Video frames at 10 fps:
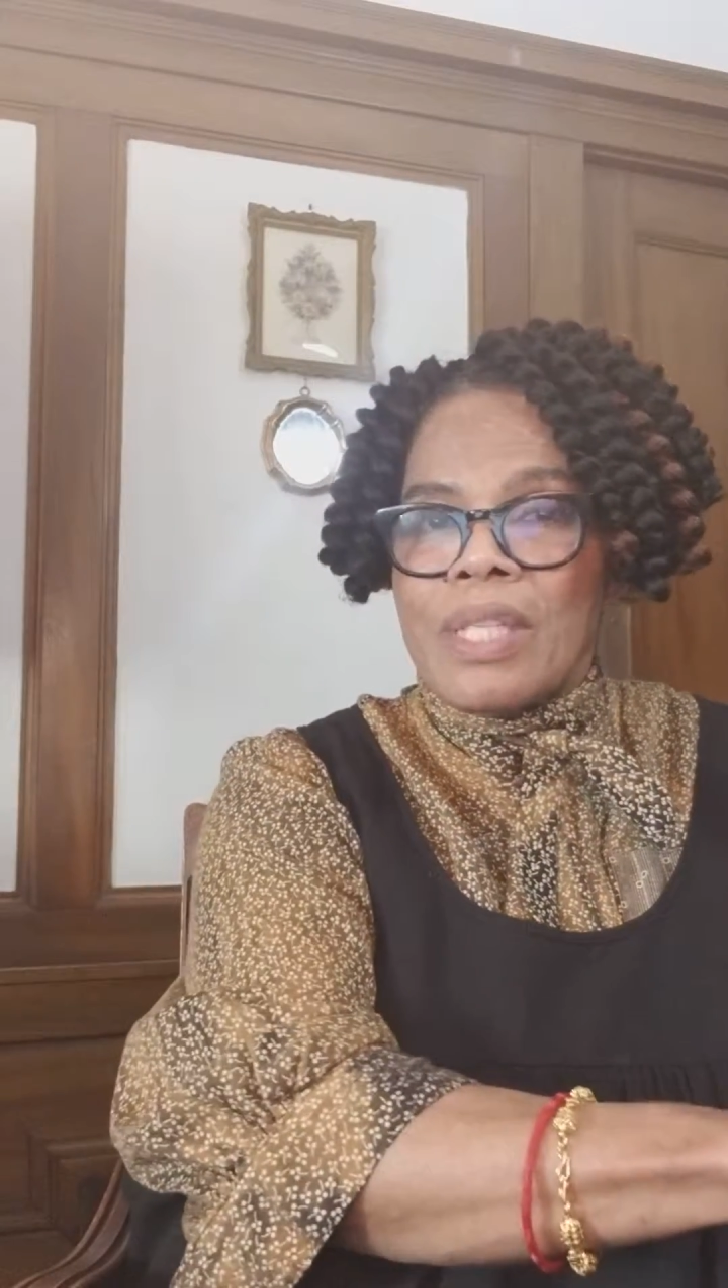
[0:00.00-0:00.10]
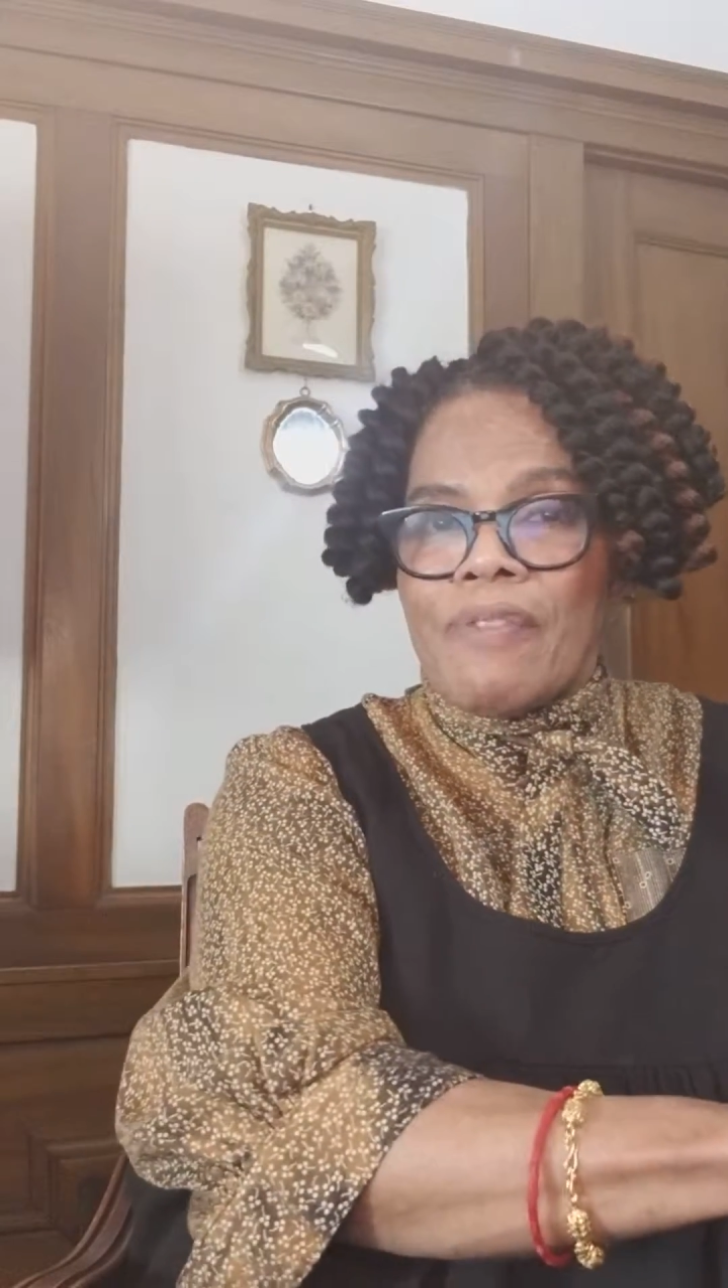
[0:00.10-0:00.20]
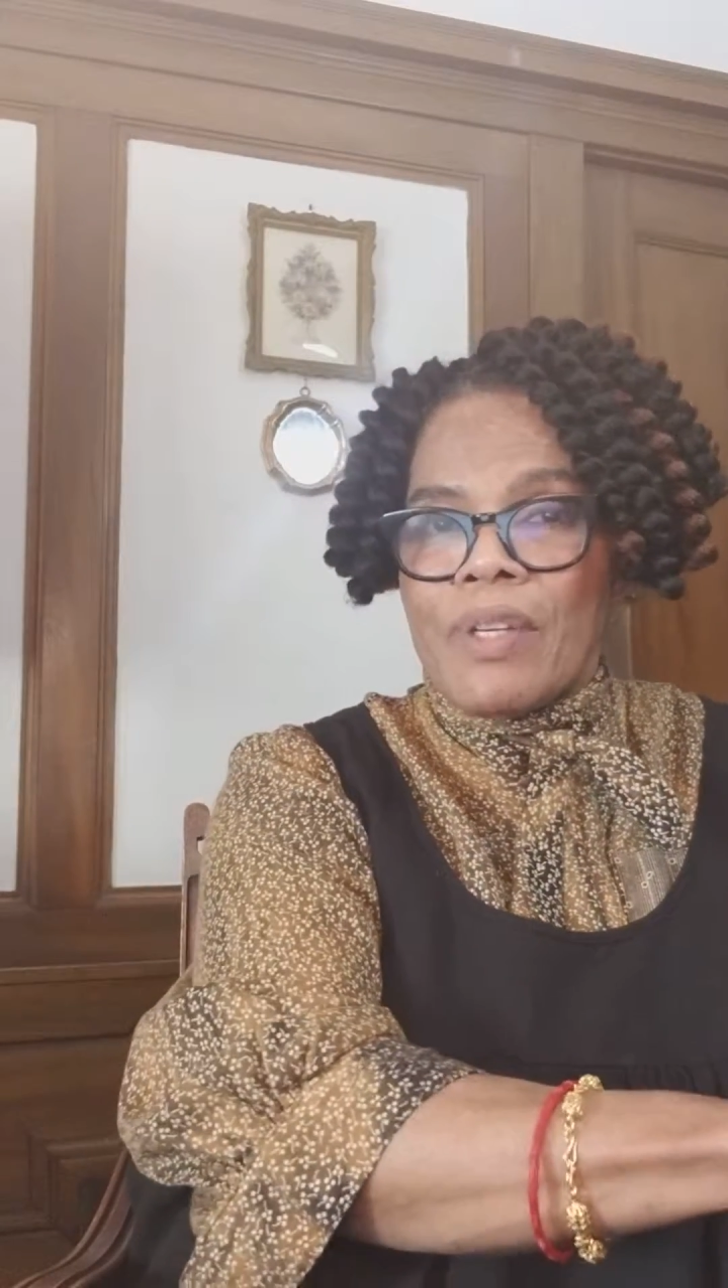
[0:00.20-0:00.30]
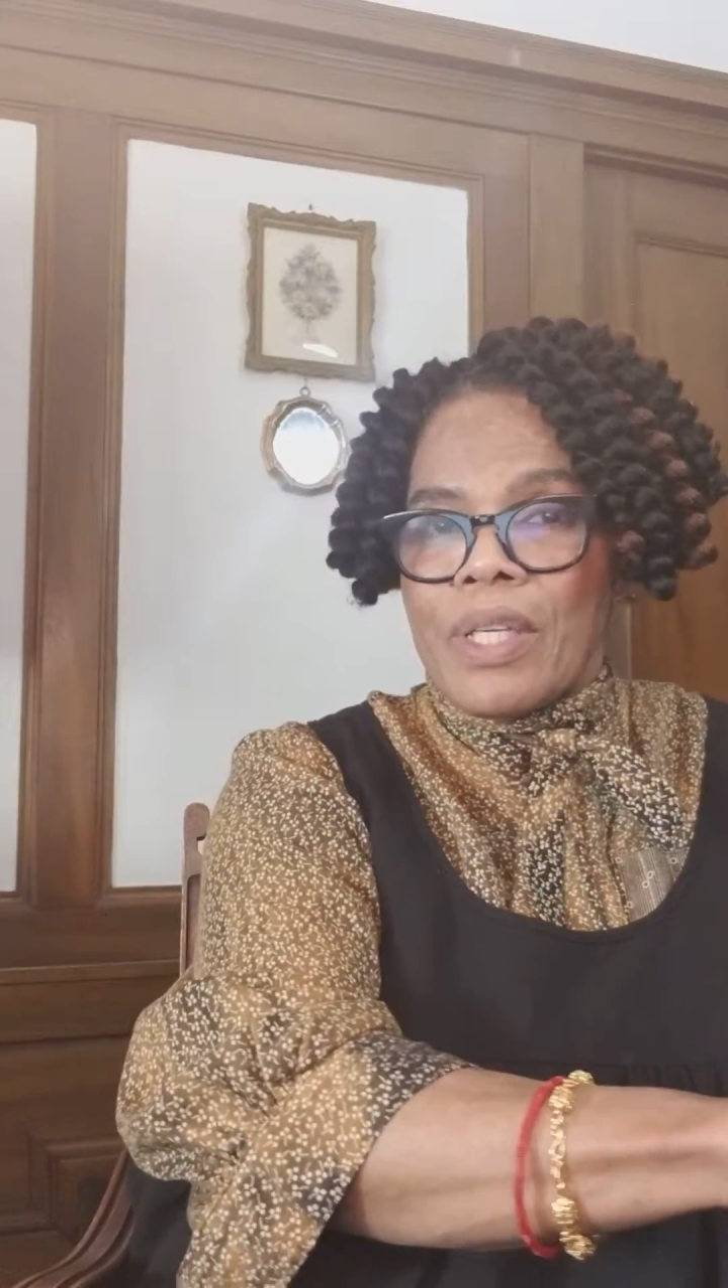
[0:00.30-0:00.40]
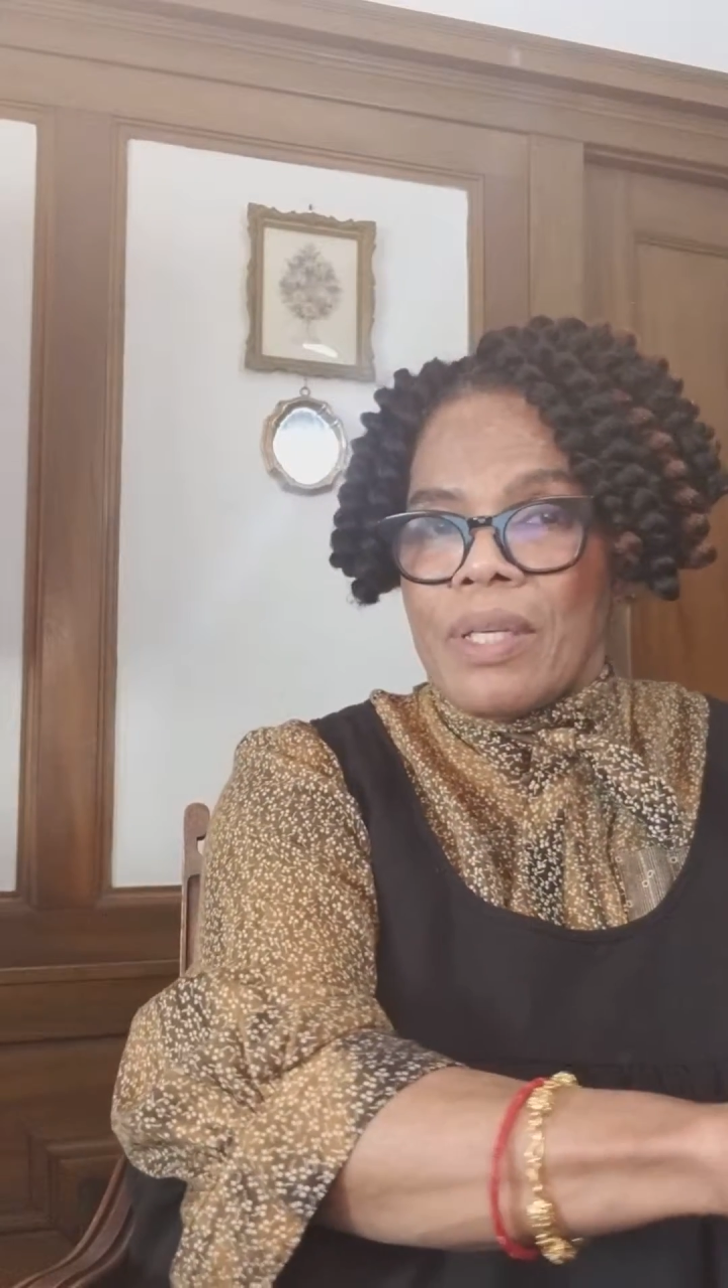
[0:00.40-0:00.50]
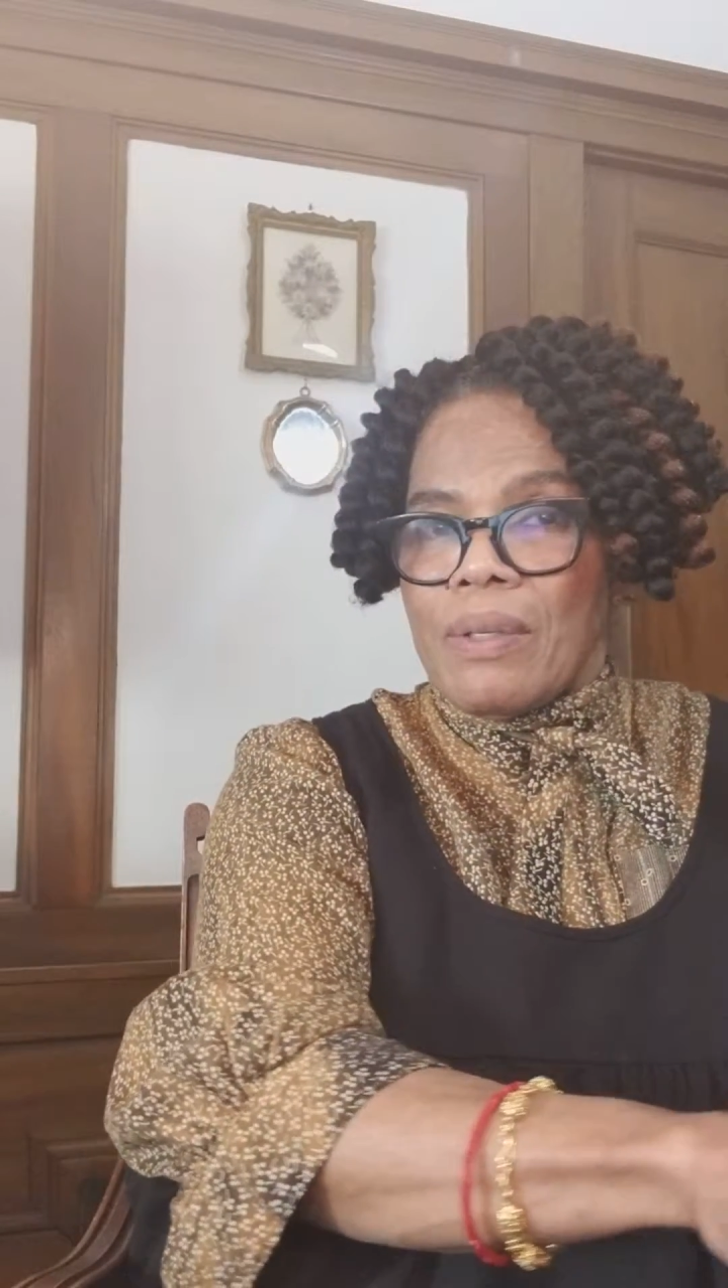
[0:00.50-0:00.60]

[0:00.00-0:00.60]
of a